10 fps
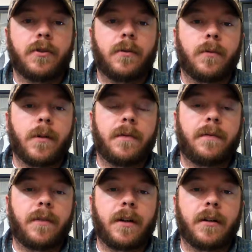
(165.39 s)
So
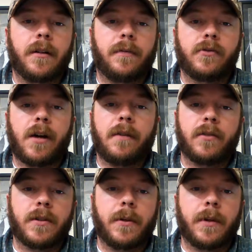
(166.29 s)
if a
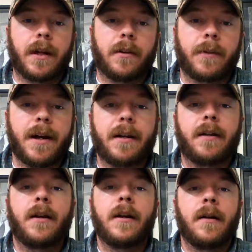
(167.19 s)
driver's loading at a rack,